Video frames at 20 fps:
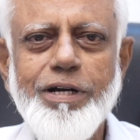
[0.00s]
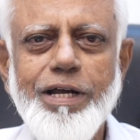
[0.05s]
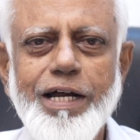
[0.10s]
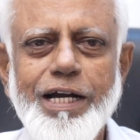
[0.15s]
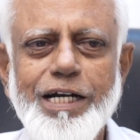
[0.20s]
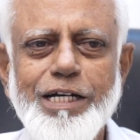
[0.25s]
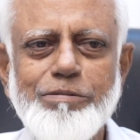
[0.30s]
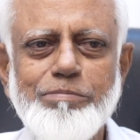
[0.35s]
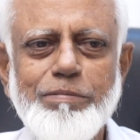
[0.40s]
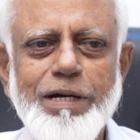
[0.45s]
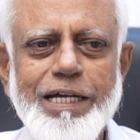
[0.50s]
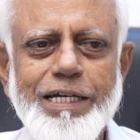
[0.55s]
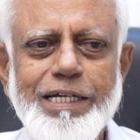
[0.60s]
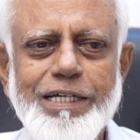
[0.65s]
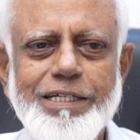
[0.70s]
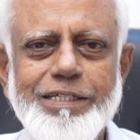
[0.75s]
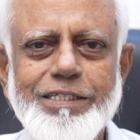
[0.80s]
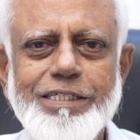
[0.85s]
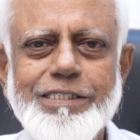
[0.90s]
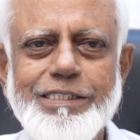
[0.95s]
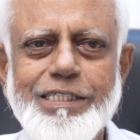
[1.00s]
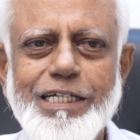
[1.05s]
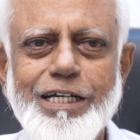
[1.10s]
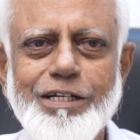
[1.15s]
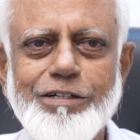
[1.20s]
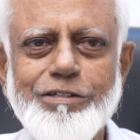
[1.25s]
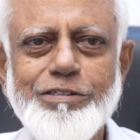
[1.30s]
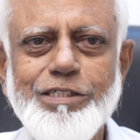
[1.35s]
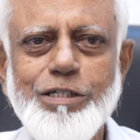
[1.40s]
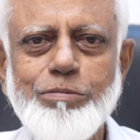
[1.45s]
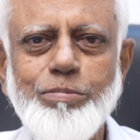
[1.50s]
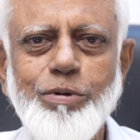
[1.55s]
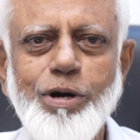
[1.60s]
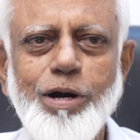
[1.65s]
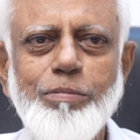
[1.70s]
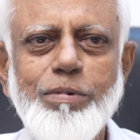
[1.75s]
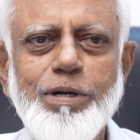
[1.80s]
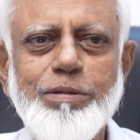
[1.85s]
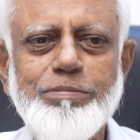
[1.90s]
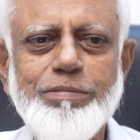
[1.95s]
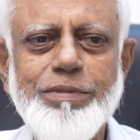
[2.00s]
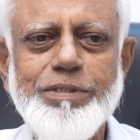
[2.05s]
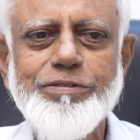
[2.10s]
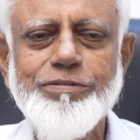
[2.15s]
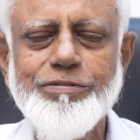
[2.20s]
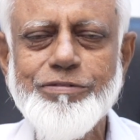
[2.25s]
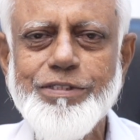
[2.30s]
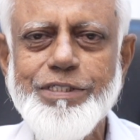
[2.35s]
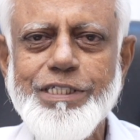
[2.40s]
and my this thing, you know, the problem with